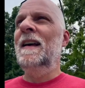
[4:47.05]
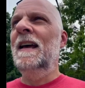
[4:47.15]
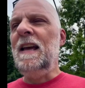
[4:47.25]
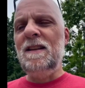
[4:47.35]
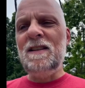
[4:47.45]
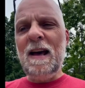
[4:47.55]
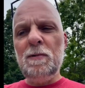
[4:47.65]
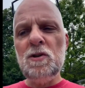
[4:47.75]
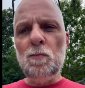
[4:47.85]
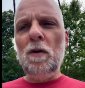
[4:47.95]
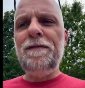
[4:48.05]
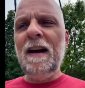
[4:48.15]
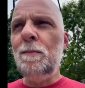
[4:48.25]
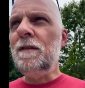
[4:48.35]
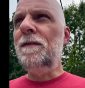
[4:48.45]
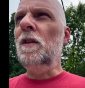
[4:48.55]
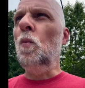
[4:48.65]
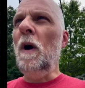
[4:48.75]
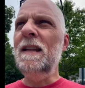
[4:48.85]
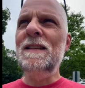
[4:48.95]
It's that much more fabric for the
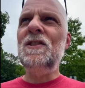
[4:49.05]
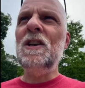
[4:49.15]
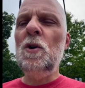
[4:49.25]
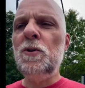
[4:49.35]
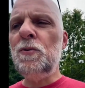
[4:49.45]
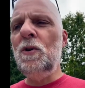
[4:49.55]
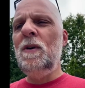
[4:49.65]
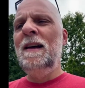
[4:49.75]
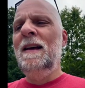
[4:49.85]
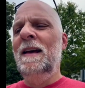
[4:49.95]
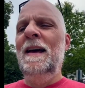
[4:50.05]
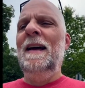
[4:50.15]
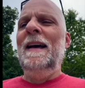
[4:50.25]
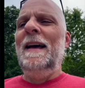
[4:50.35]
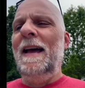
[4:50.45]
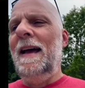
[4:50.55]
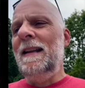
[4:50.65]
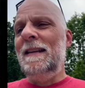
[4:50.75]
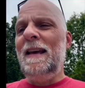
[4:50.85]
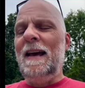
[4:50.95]
wetness to go through. And
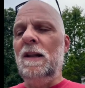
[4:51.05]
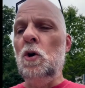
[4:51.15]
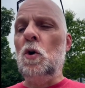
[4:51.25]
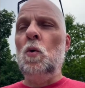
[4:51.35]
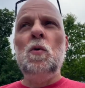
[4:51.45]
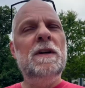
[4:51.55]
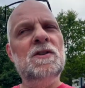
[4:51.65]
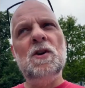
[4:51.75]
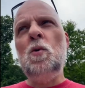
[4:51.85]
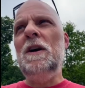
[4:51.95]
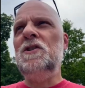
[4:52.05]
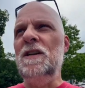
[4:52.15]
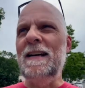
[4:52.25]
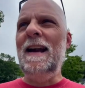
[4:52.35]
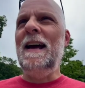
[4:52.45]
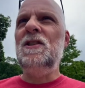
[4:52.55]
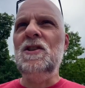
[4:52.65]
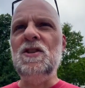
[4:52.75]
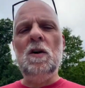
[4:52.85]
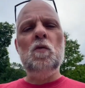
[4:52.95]
yeah, look, here's the question. You gotta ask
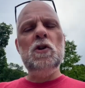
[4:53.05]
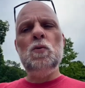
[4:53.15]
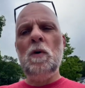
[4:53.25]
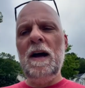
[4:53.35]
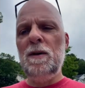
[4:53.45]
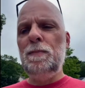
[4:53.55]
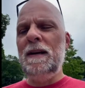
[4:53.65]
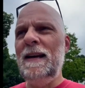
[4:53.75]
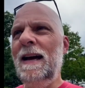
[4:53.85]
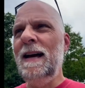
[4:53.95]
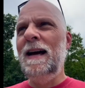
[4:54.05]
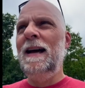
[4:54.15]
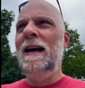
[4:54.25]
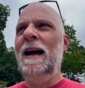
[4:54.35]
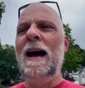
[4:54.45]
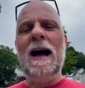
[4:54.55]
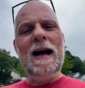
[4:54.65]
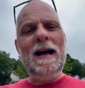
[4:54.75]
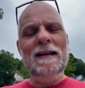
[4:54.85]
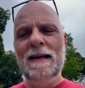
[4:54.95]
yourself, would you rather be
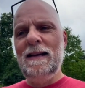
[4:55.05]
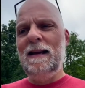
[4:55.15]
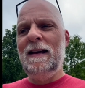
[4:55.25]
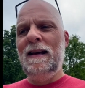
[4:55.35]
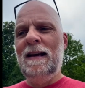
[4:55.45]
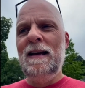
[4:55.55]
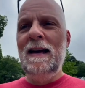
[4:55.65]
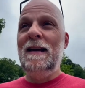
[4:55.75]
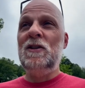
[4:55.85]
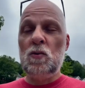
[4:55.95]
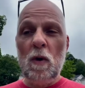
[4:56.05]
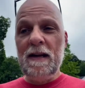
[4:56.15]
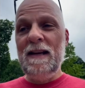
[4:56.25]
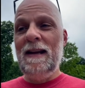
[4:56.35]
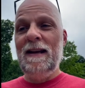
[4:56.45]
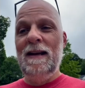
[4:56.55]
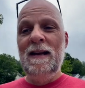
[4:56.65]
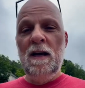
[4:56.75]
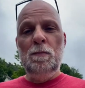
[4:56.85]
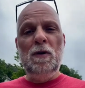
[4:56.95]
hot and sweaty
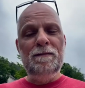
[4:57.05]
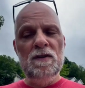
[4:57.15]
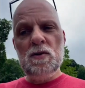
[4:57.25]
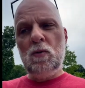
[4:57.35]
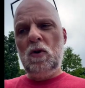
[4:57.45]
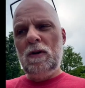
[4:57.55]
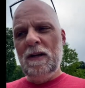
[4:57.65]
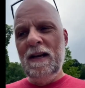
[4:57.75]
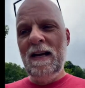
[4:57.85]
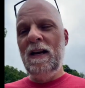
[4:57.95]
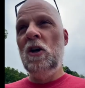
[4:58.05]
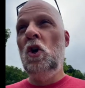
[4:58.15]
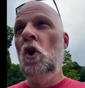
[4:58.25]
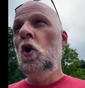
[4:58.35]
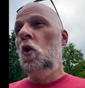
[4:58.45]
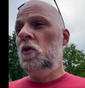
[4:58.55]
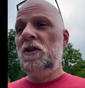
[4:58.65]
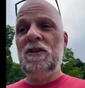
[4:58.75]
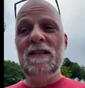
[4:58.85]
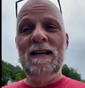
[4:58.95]
but invisible? Or
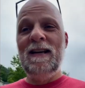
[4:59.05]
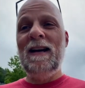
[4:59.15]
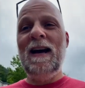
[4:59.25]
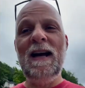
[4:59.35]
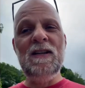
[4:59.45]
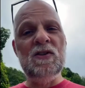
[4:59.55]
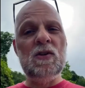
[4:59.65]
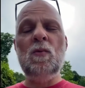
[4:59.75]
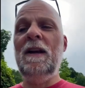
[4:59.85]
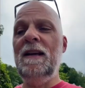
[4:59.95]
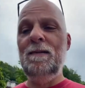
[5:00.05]
just hot and sweaty, and